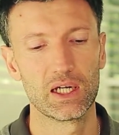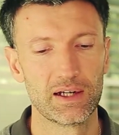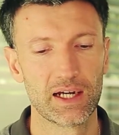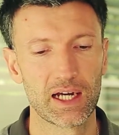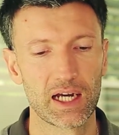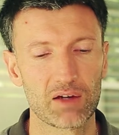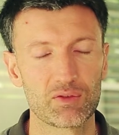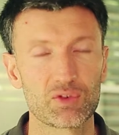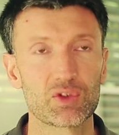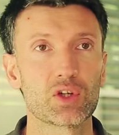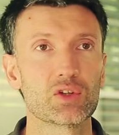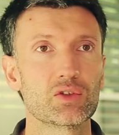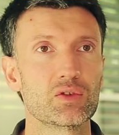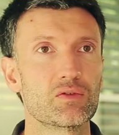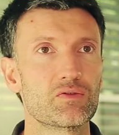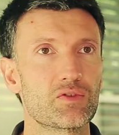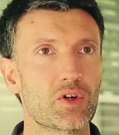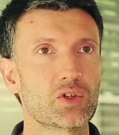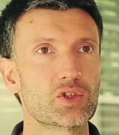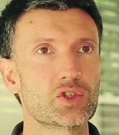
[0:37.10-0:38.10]
have
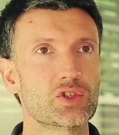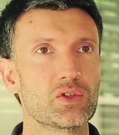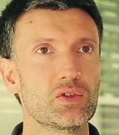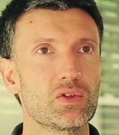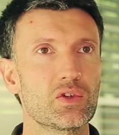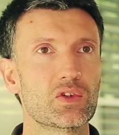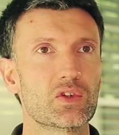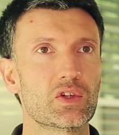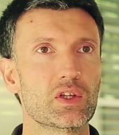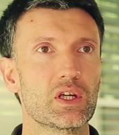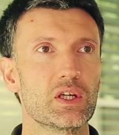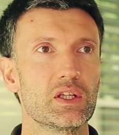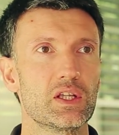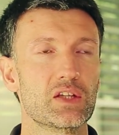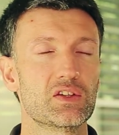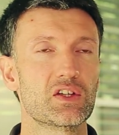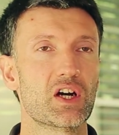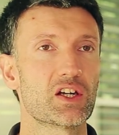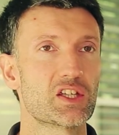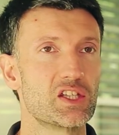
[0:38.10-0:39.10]
certain functions
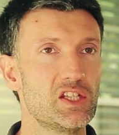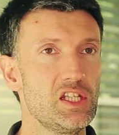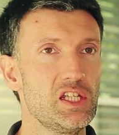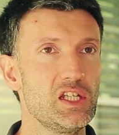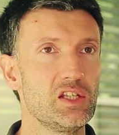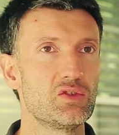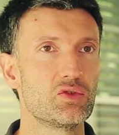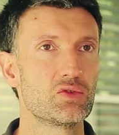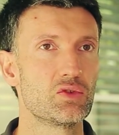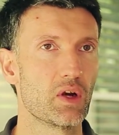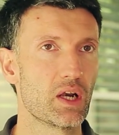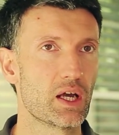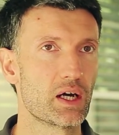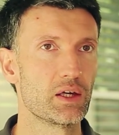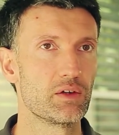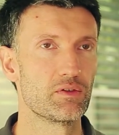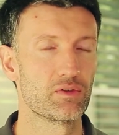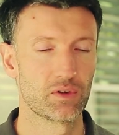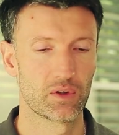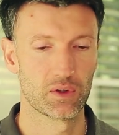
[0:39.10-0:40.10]
that are key to the
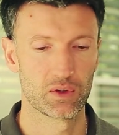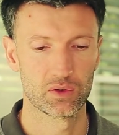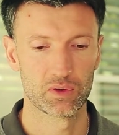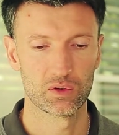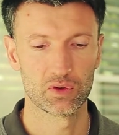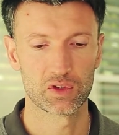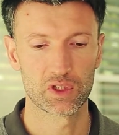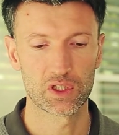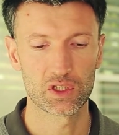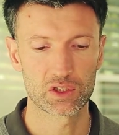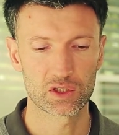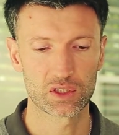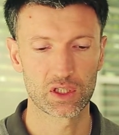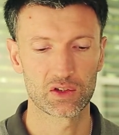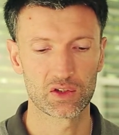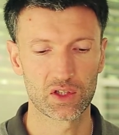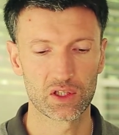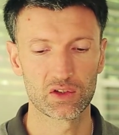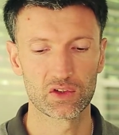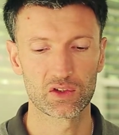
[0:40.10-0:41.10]
life of the station,
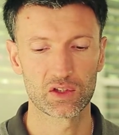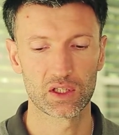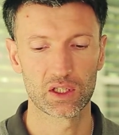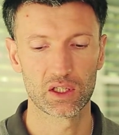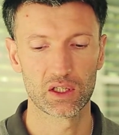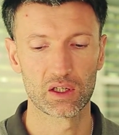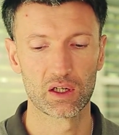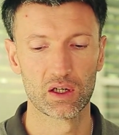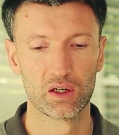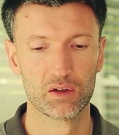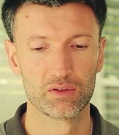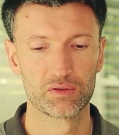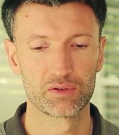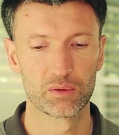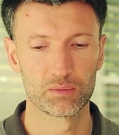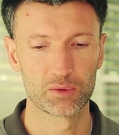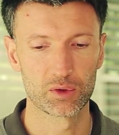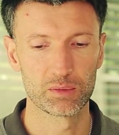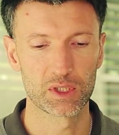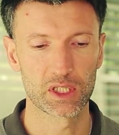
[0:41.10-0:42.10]
as I say
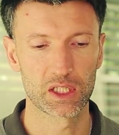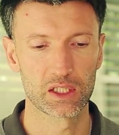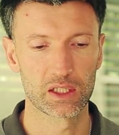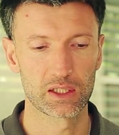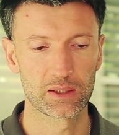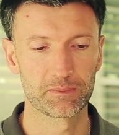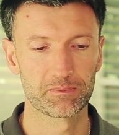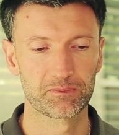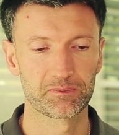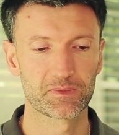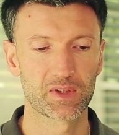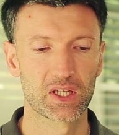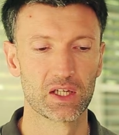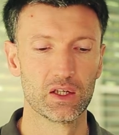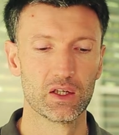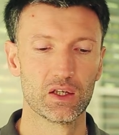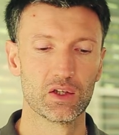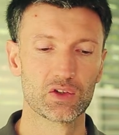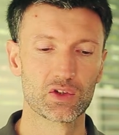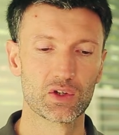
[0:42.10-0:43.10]
from the beginning.
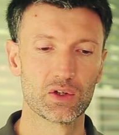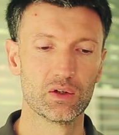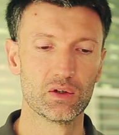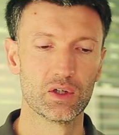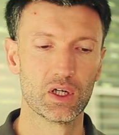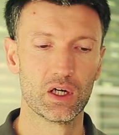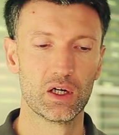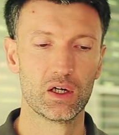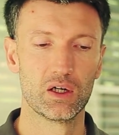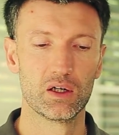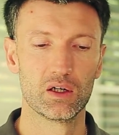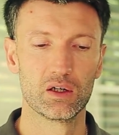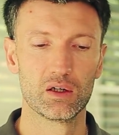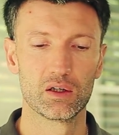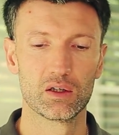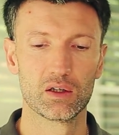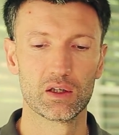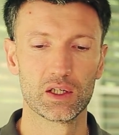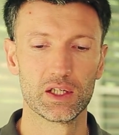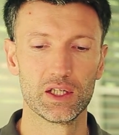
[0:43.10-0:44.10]

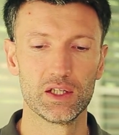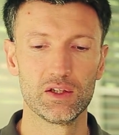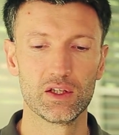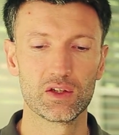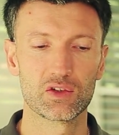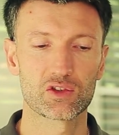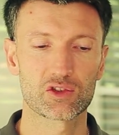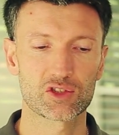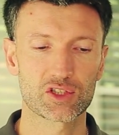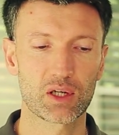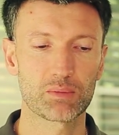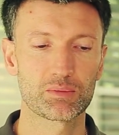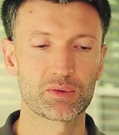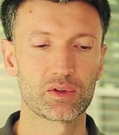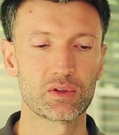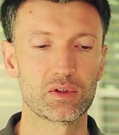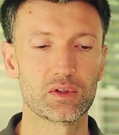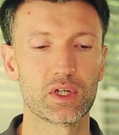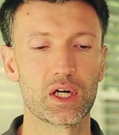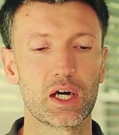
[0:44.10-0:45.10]
So in this
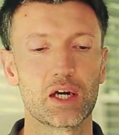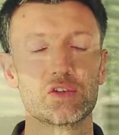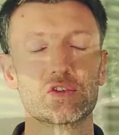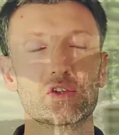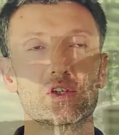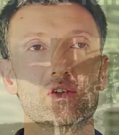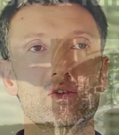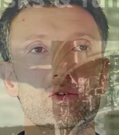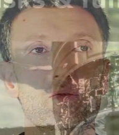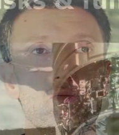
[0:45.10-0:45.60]
chapter, ISS